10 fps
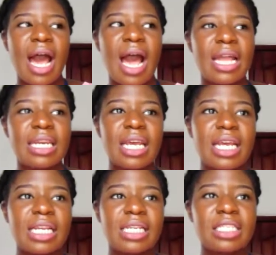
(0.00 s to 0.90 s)
And
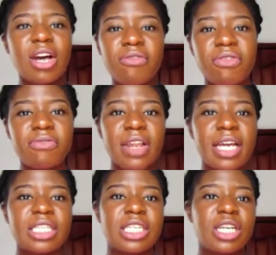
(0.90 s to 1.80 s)
then
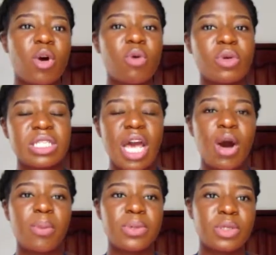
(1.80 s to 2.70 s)
self-reflection always
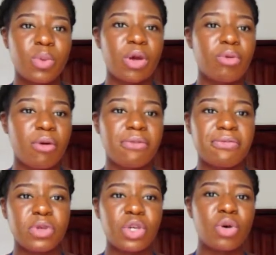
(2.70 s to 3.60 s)
helps with growth.
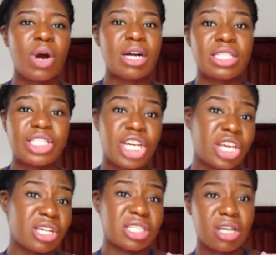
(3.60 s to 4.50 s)
You know how to
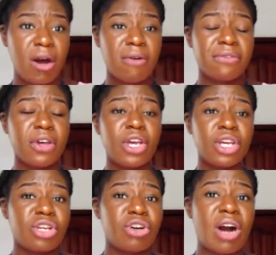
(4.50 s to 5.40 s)
check yourself,
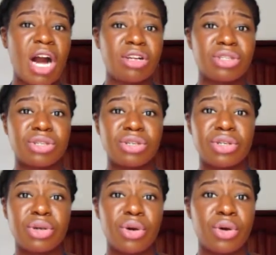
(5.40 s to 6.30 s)
you know how to,
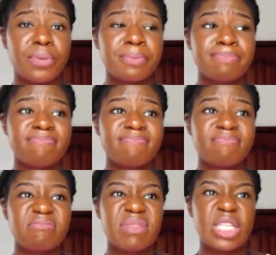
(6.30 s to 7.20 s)
you know,
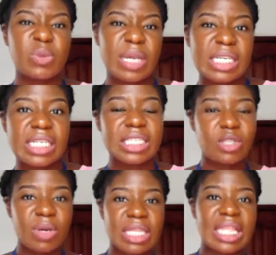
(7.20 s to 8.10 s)
tweak this,
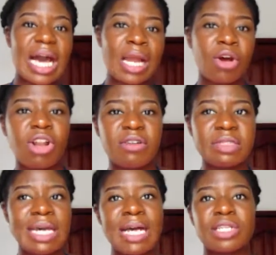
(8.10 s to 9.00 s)
tweak that, and all
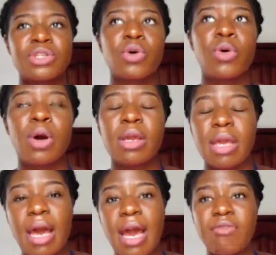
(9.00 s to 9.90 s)
of that. So
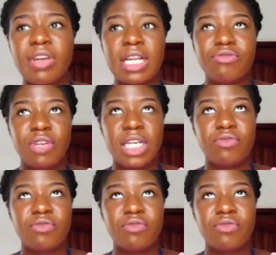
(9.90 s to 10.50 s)
yeah, I really